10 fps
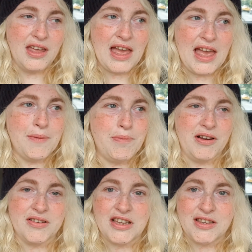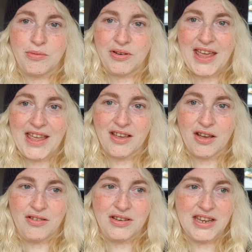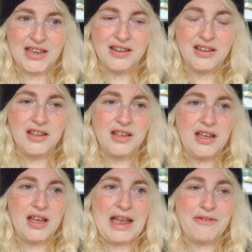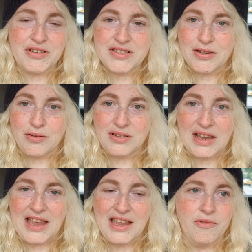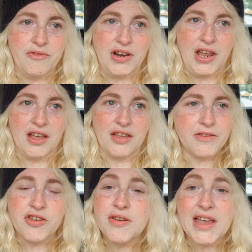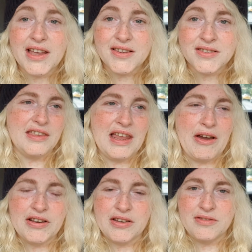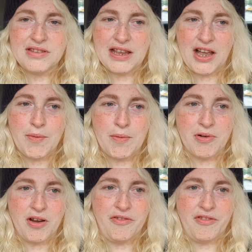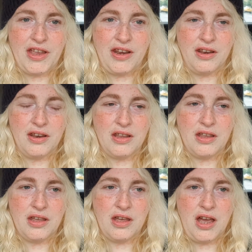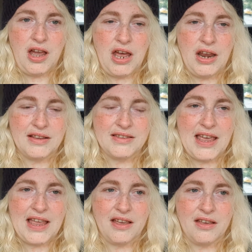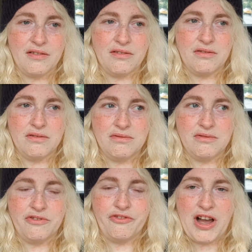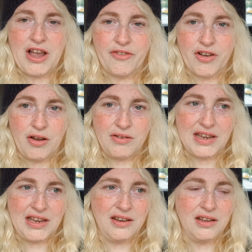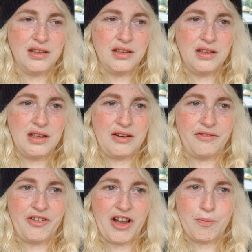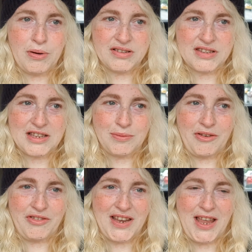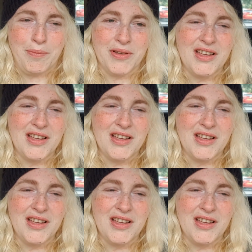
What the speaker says: 8 paracetamol, 8 codeine every single day for like 2 years. Now I don't take ibuprofen, and I take 5 codeine and 5 paracetamol every day. But